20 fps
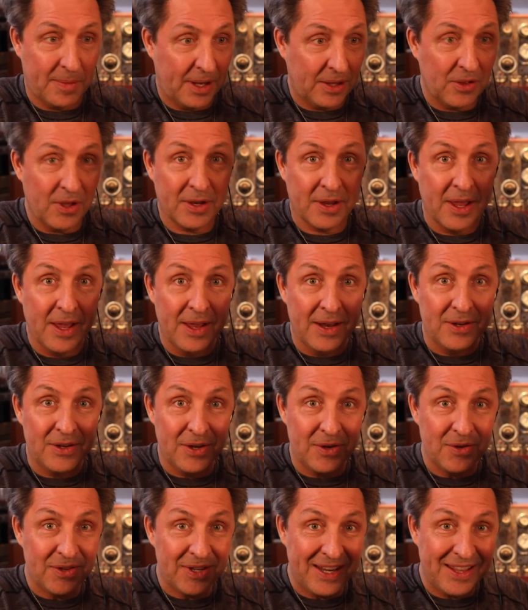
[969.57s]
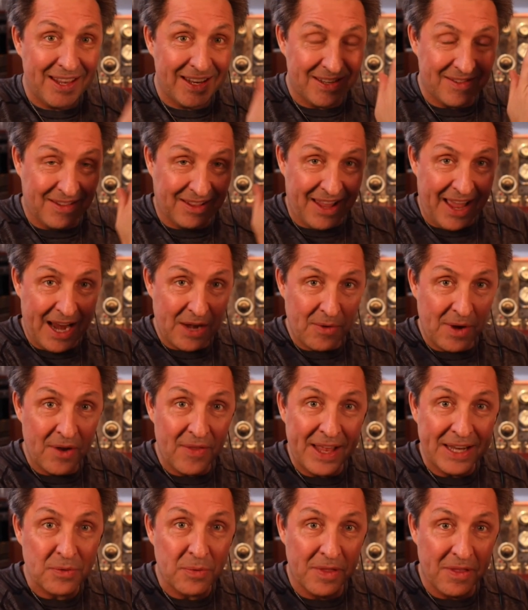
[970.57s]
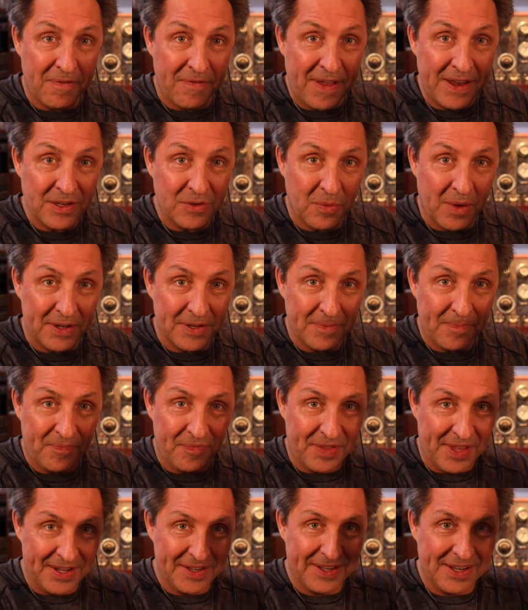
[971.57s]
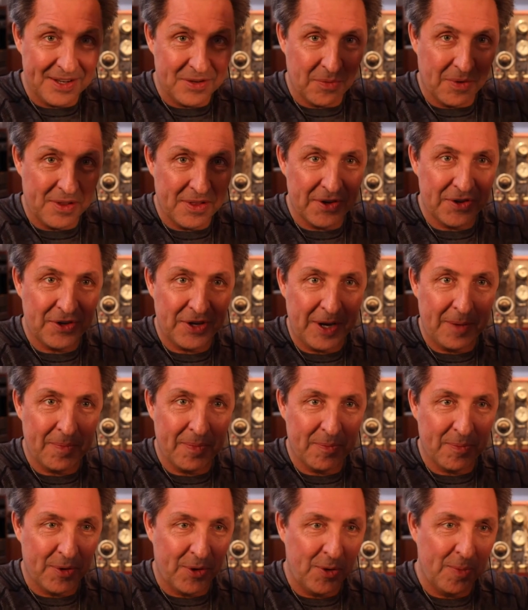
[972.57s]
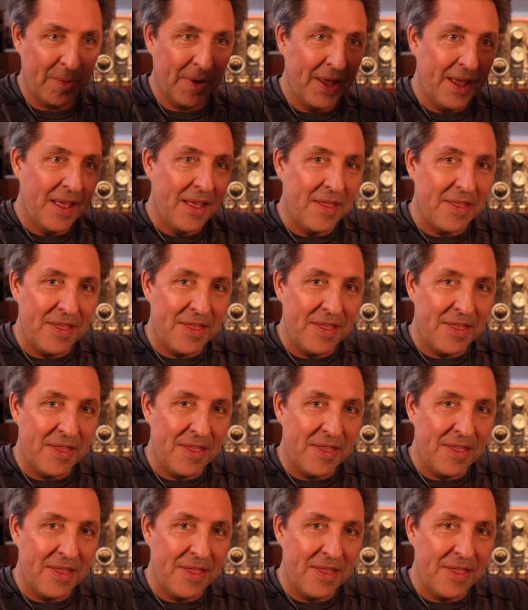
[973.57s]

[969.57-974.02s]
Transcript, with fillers: I'm like, look, do you see this line right here? That's where the fence was. This is where the sheep poop.